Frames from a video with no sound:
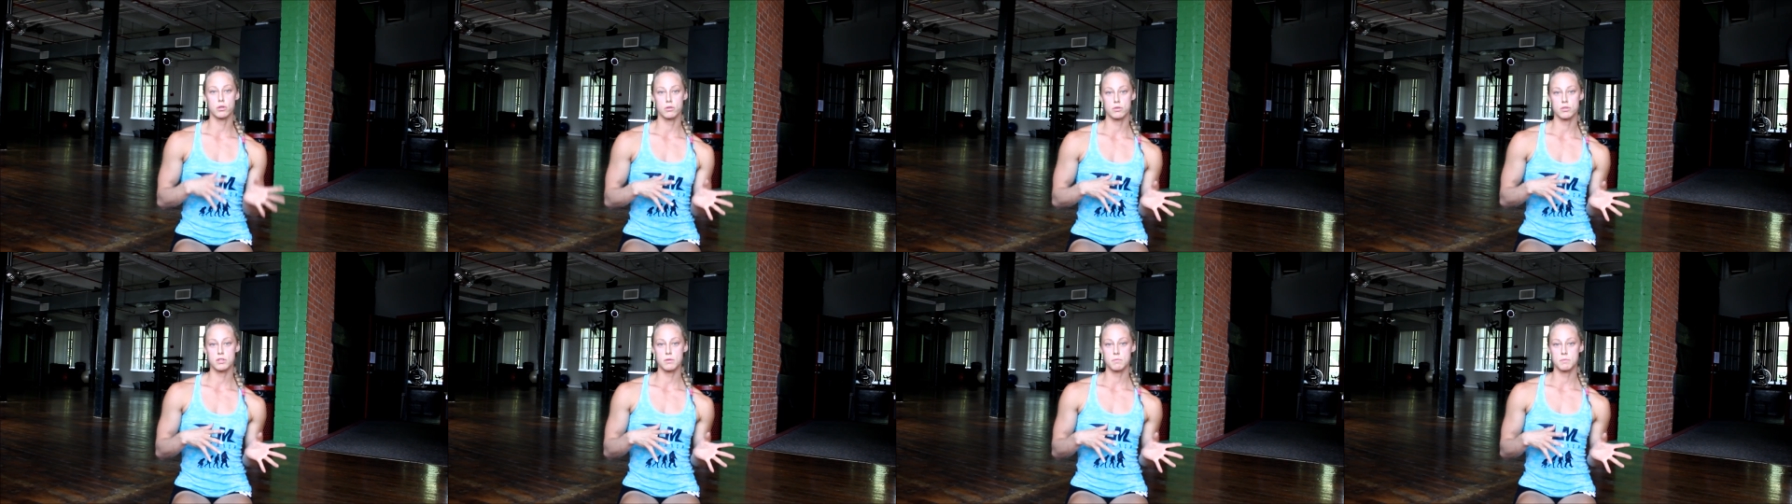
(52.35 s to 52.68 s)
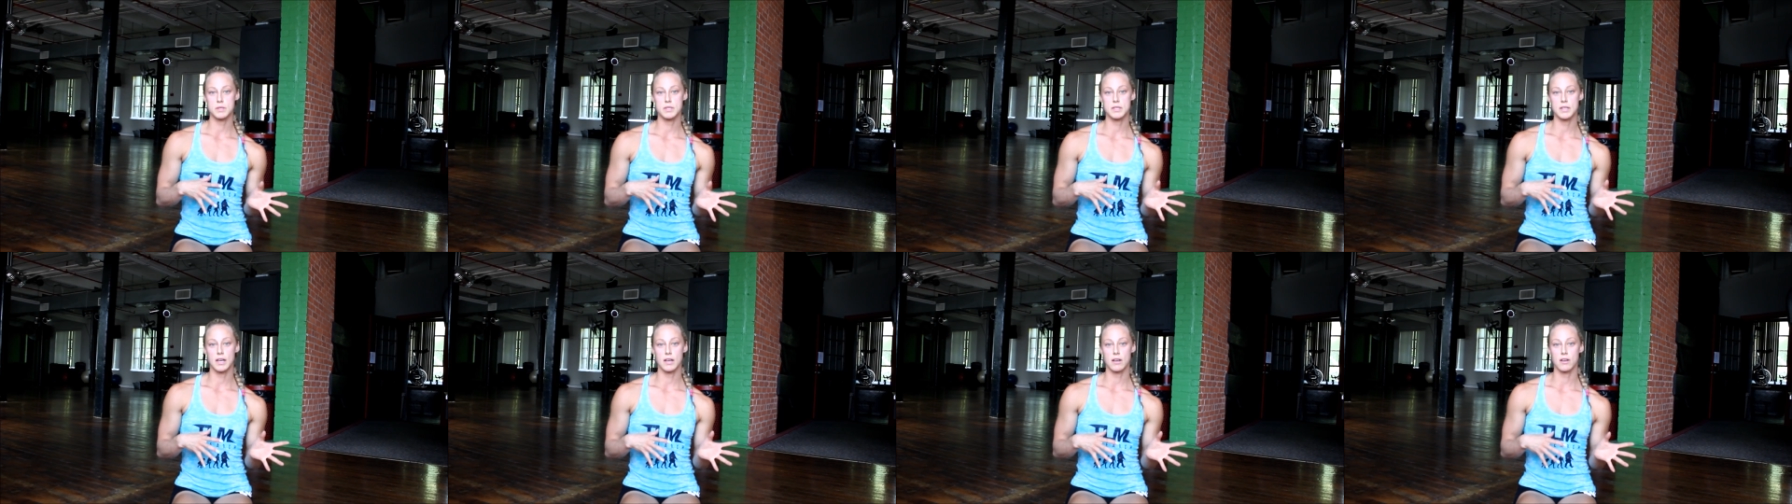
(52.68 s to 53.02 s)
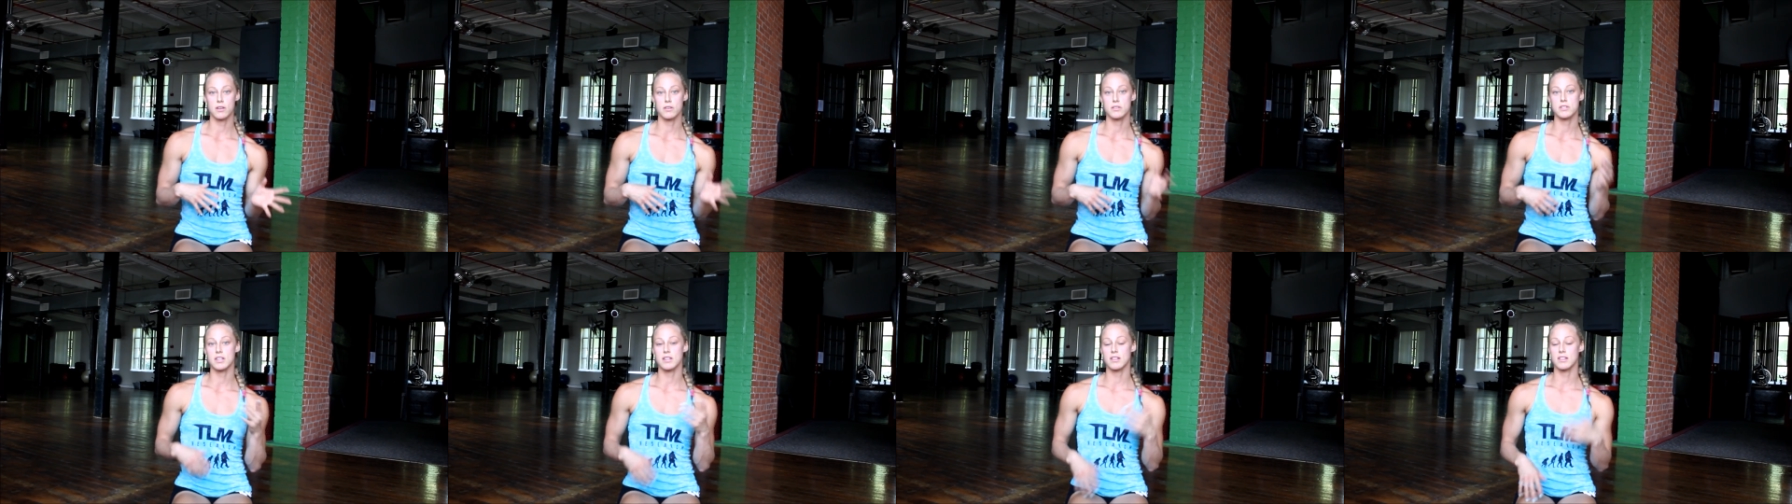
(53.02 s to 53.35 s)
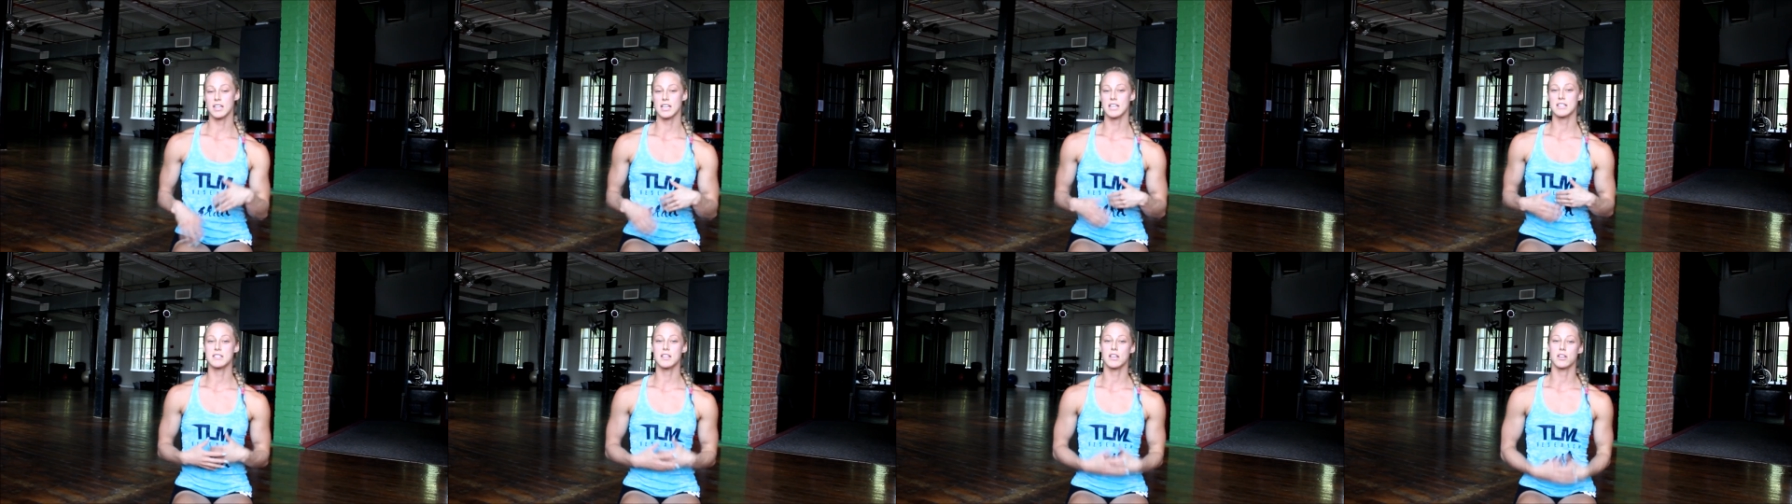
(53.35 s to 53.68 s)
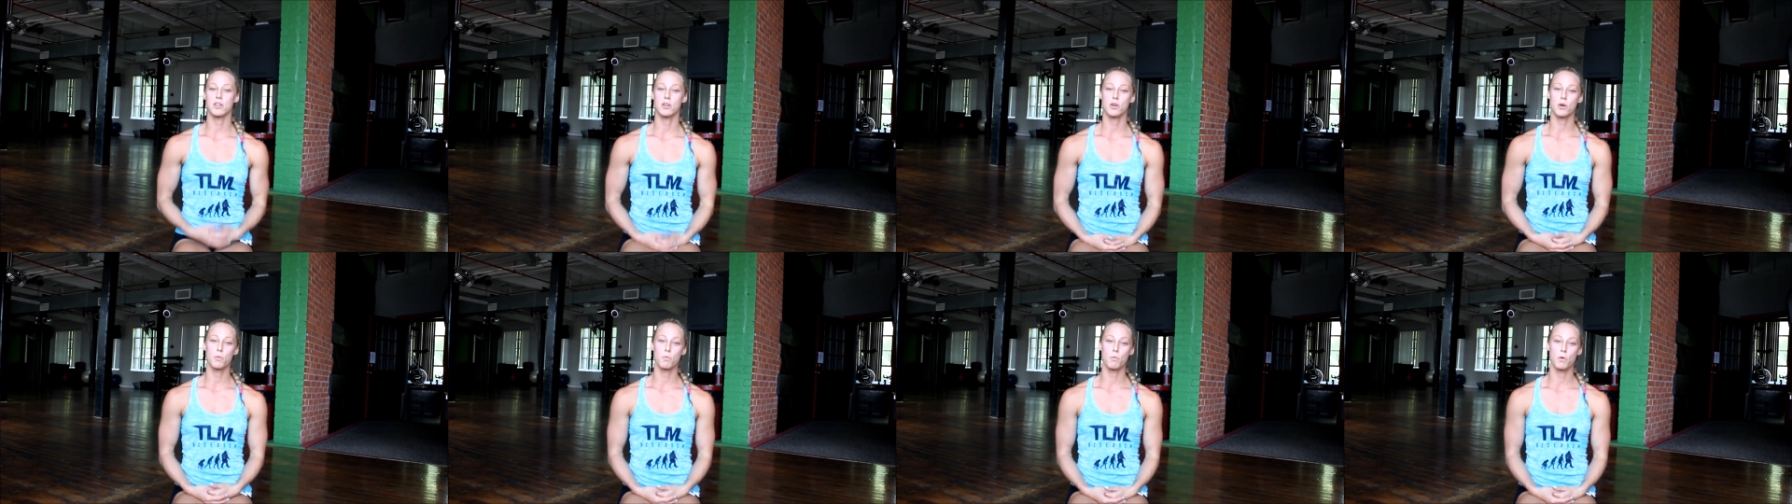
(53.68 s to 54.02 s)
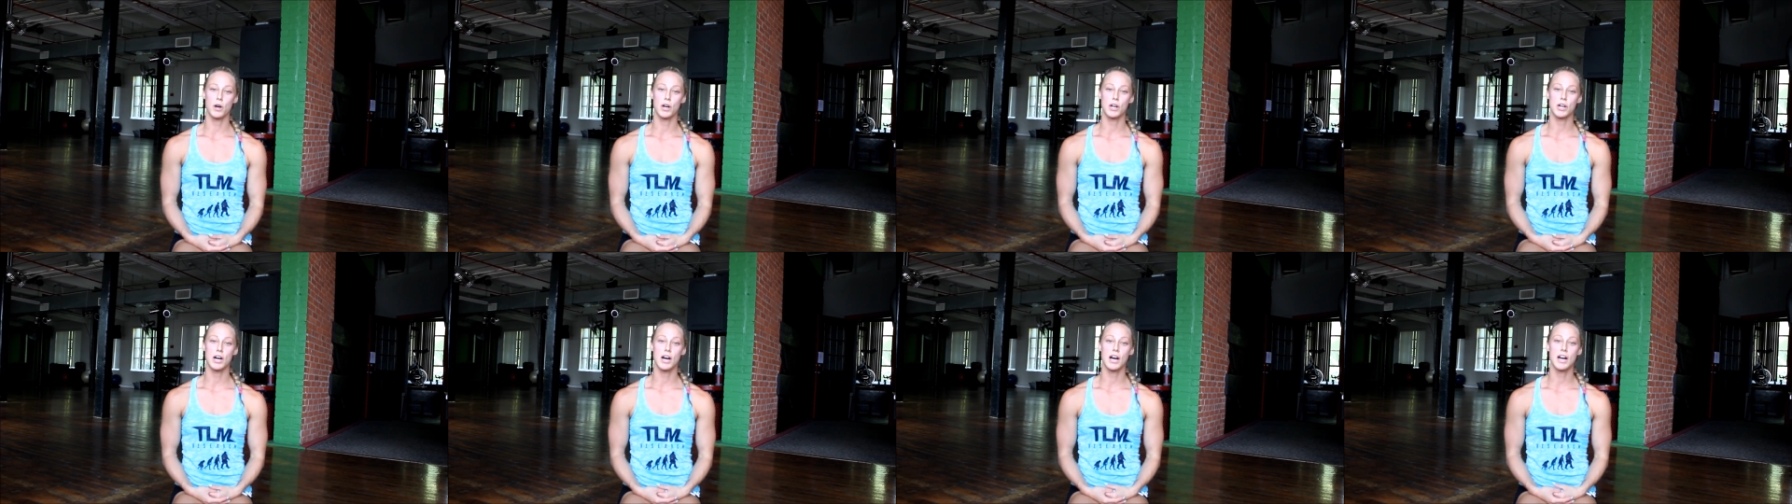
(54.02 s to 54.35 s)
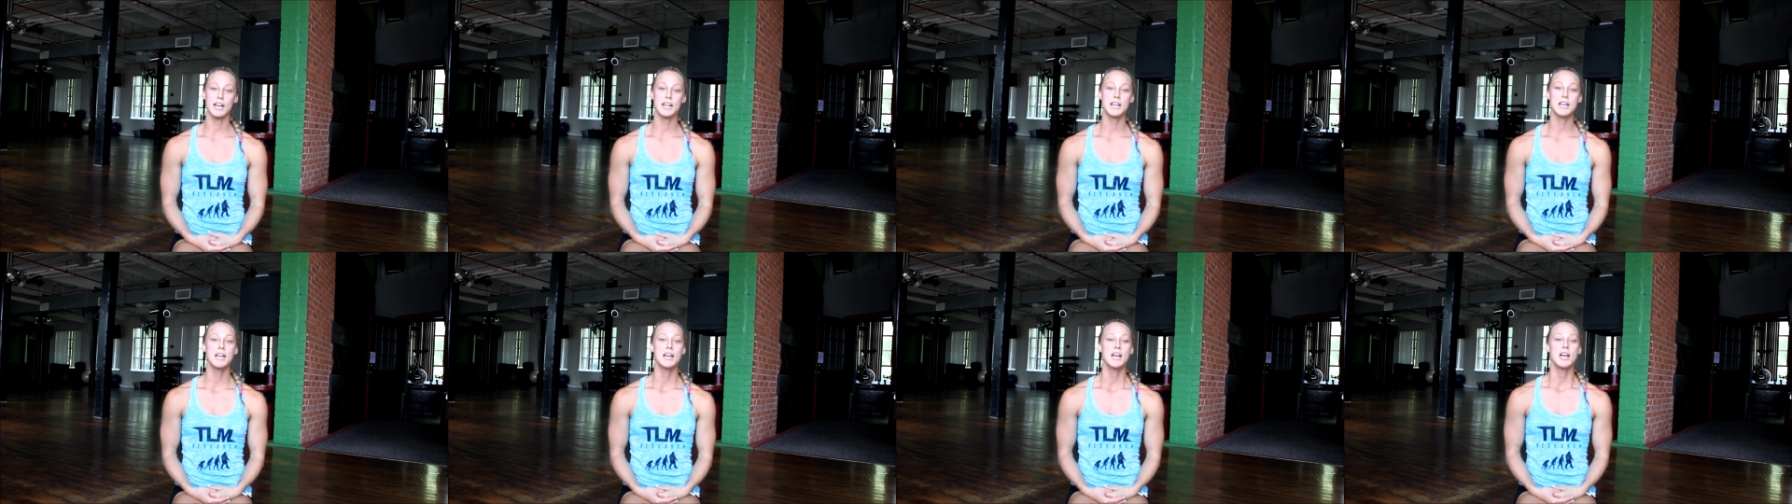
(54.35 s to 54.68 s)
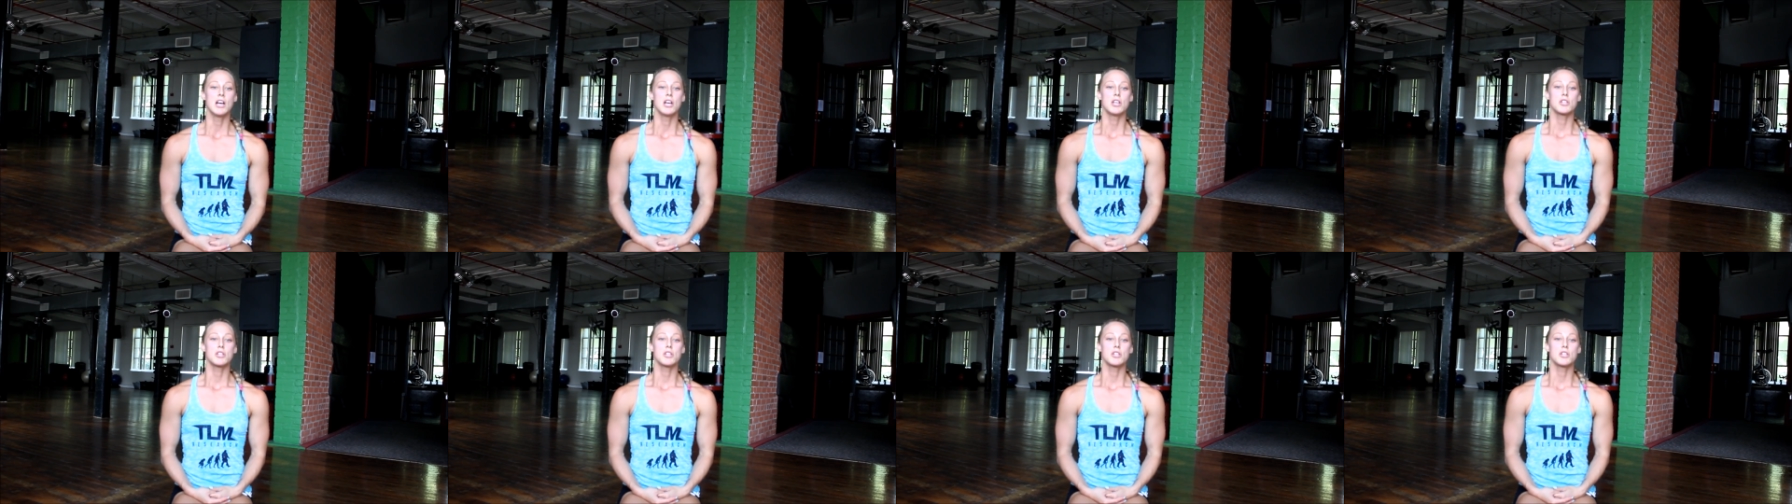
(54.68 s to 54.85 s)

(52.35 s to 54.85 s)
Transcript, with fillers: you some skills and things that you can work on.